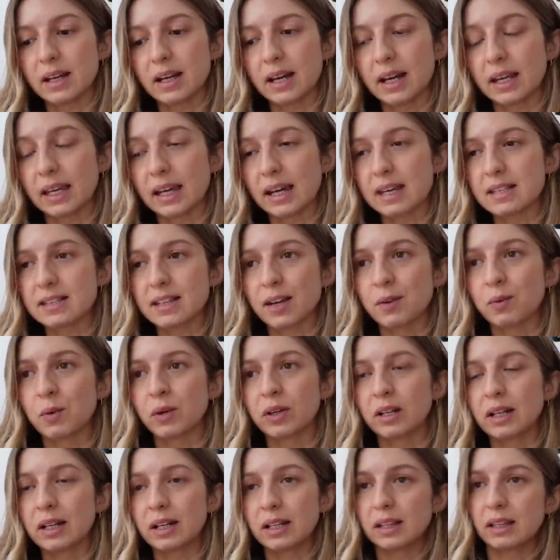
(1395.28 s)
I guess I
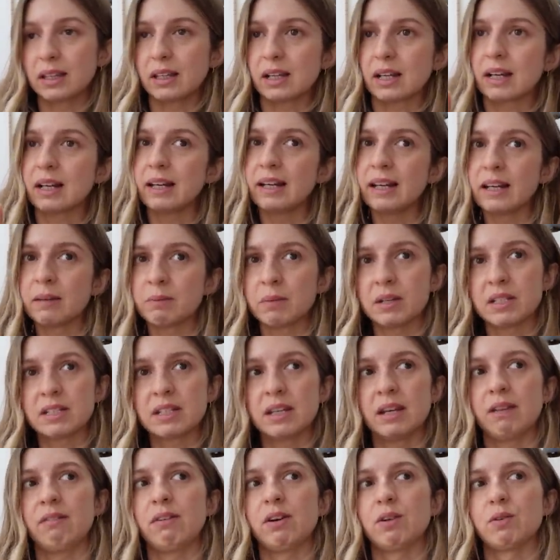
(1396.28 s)
want clean
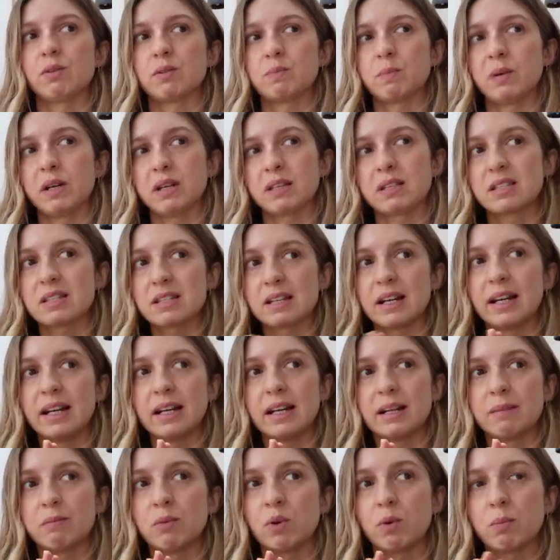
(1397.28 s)
materials, but a
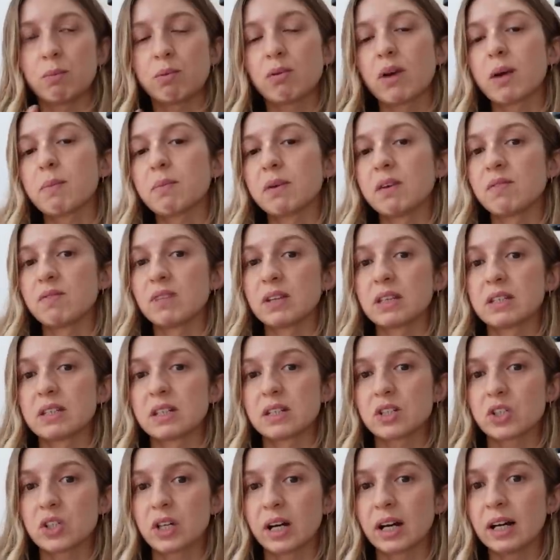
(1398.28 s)
slightly more preppy
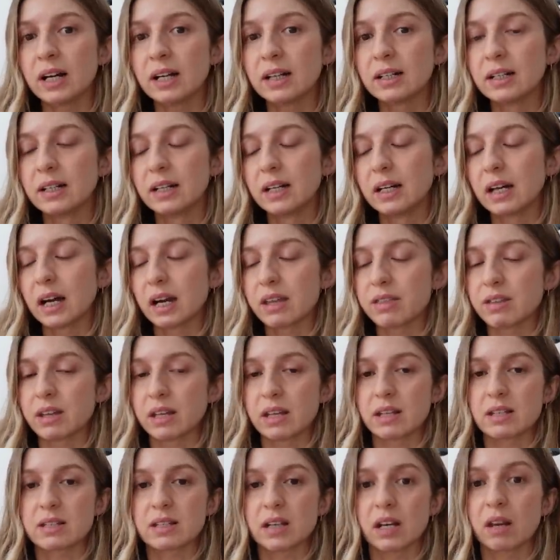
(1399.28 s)
vintage cut. I think
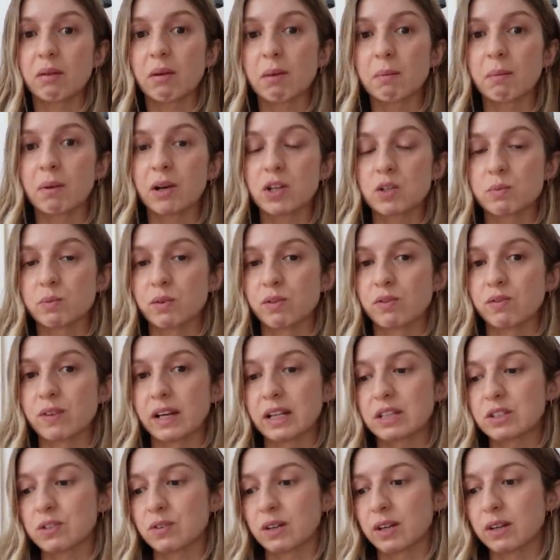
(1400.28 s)
it's going to be much more
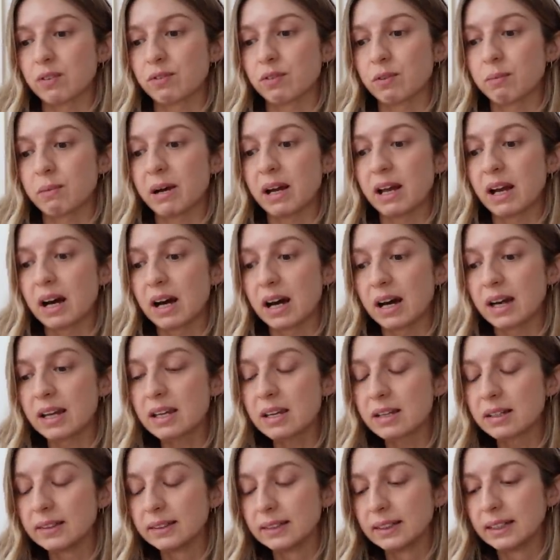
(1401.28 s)
flattering for my
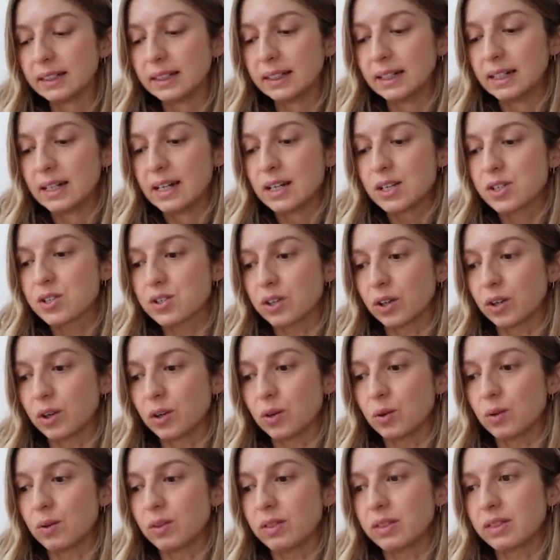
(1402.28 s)
height.
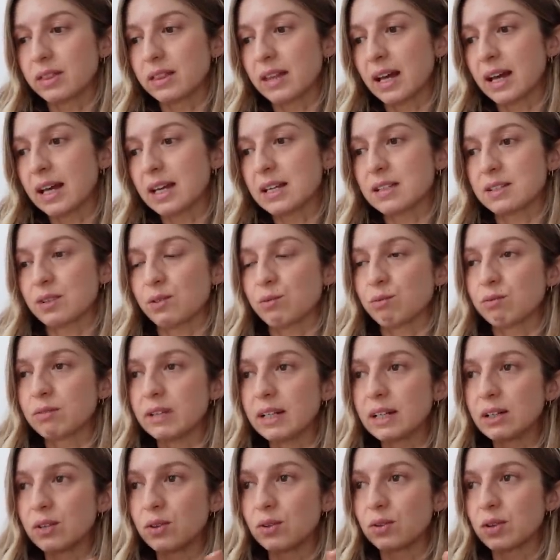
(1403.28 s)
So that is a
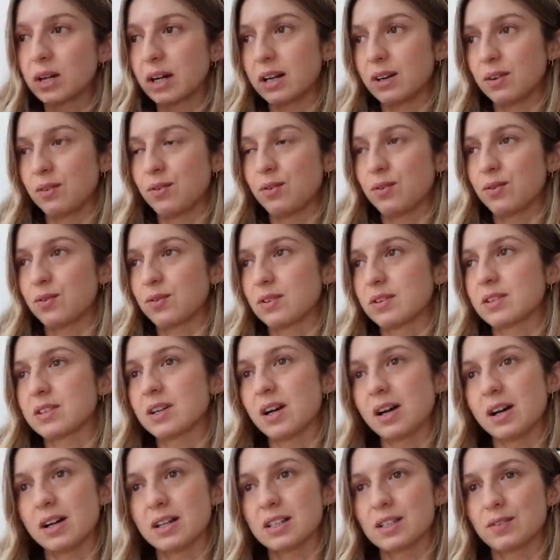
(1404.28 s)
real kind of
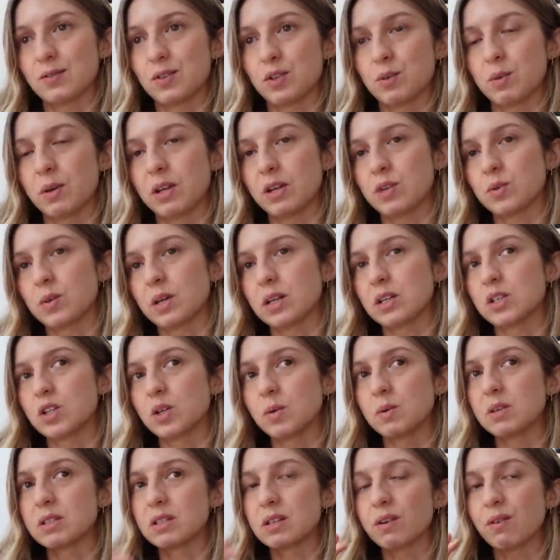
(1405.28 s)
task for
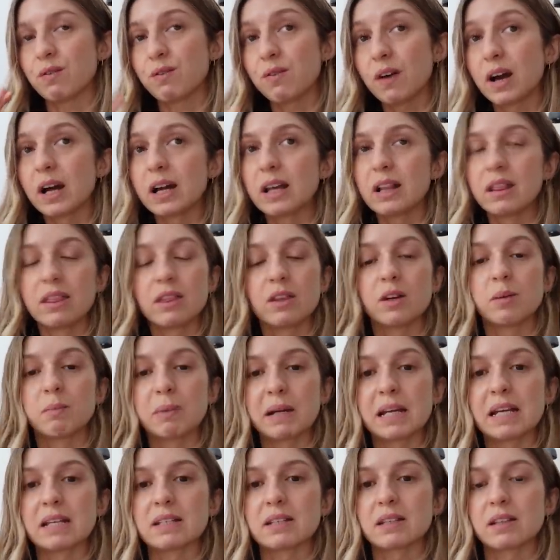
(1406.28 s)
2022, is to find the
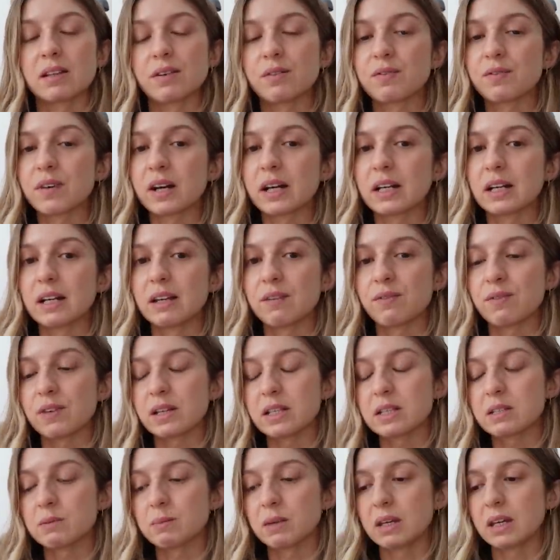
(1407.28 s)
blazer that finally
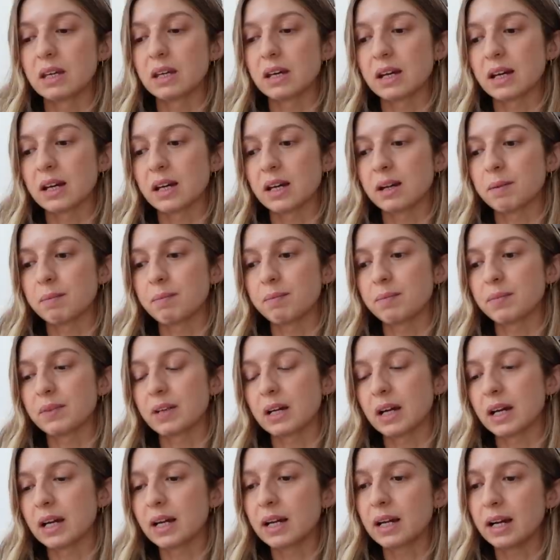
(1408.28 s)
fits me.
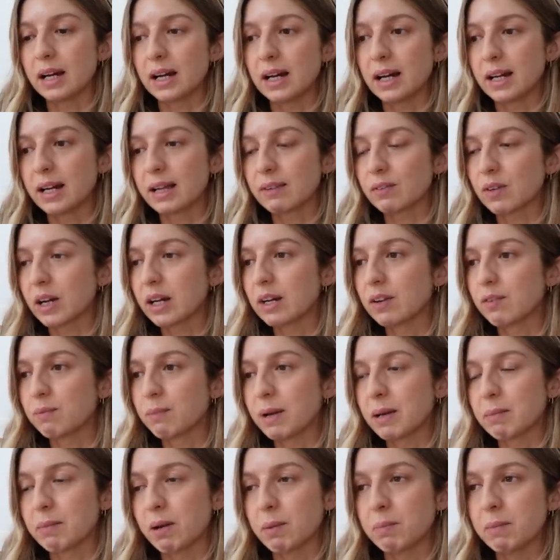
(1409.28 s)
I've kind of
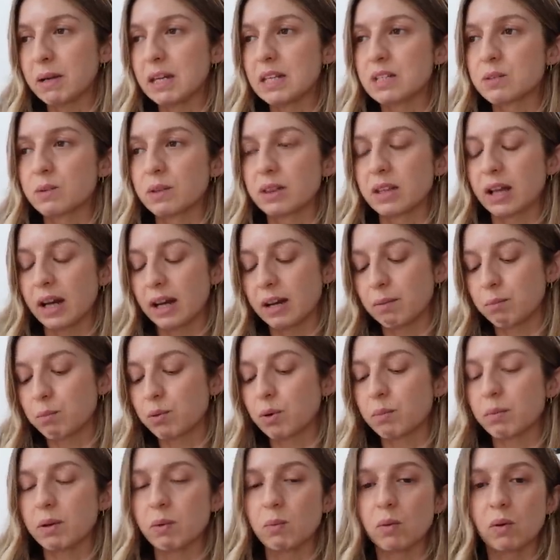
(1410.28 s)
made my peace with that. I
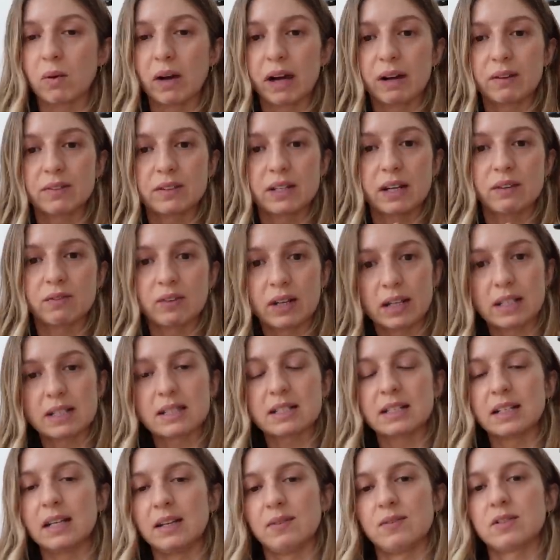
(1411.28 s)
probably will have to have like
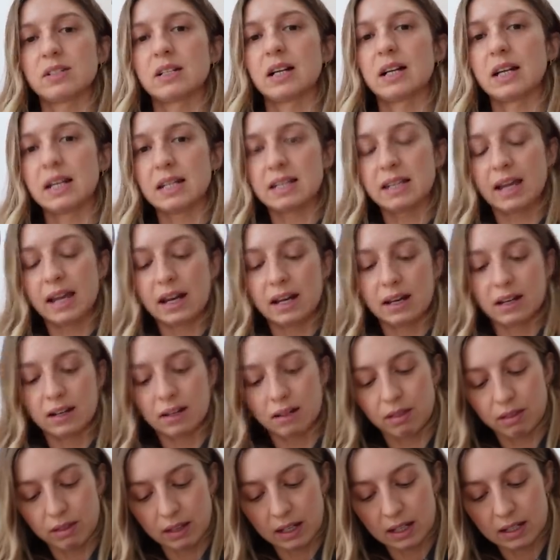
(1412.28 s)
sleeves slightly tailored
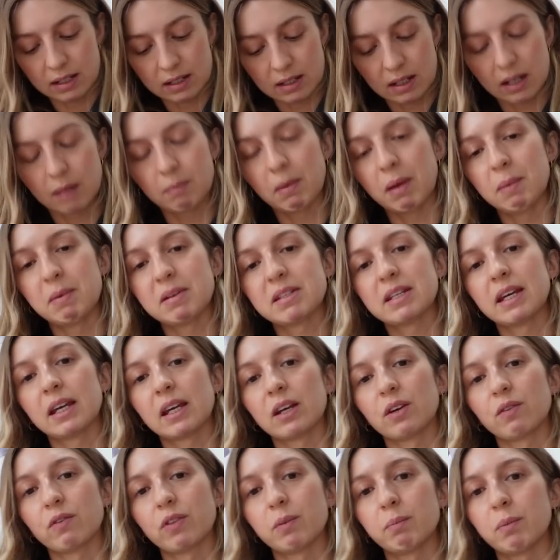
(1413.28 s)
and things maybe
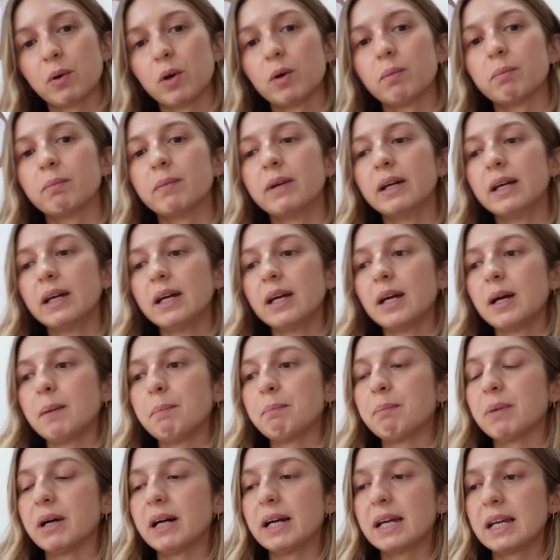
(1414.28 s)
taken off the bottom,
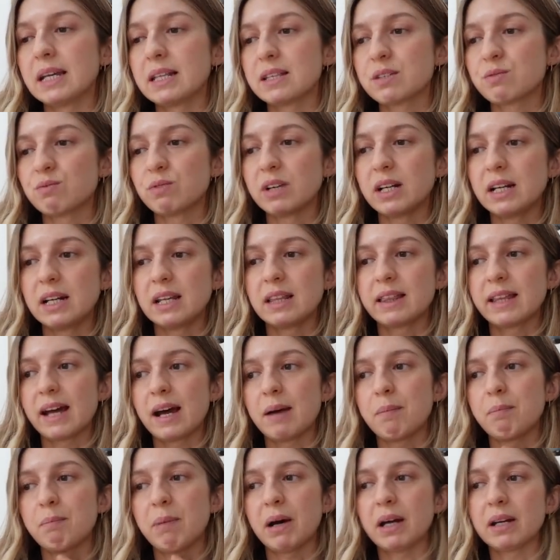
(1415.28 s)
but it's really
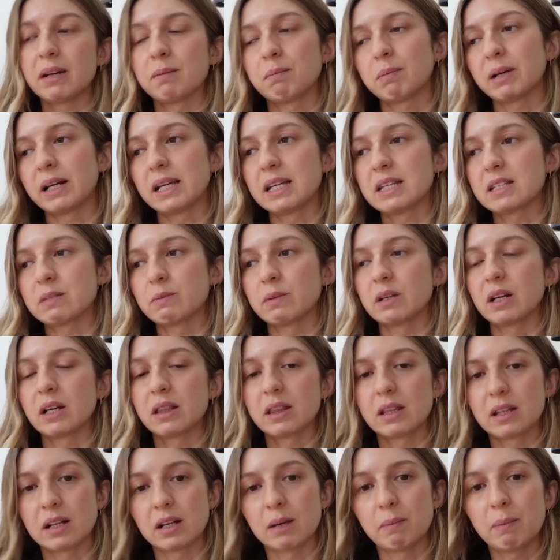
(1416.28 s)
that button placement
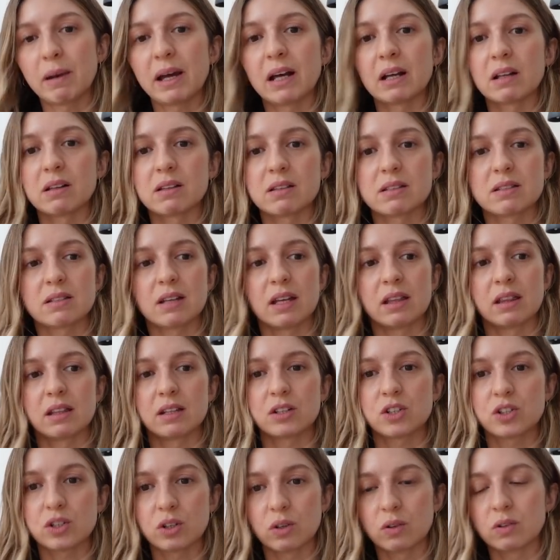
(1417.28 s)
and the lapels and the
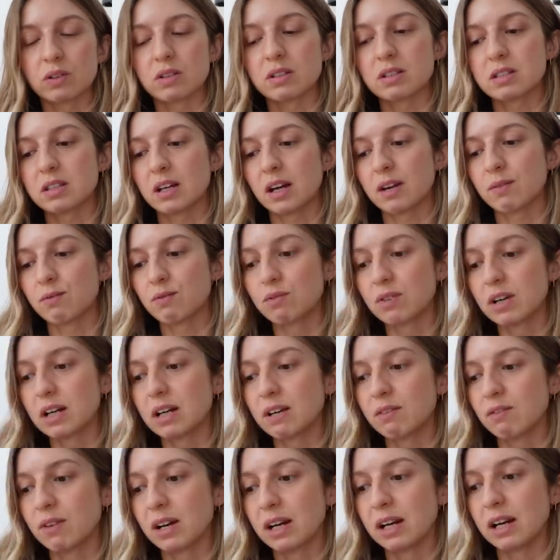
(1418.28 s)
shoulders that I'm
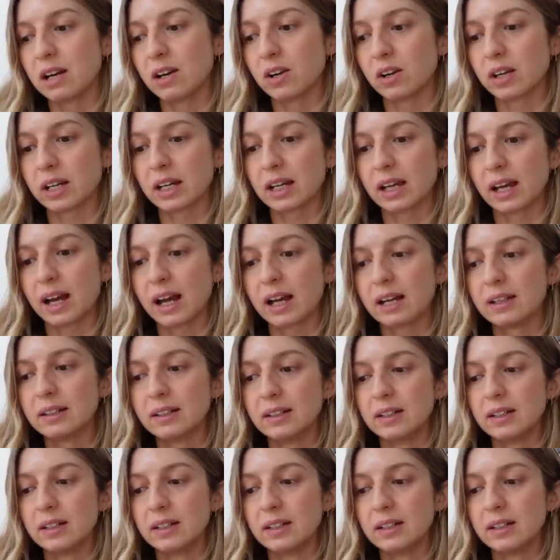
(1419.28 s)
really, really looking at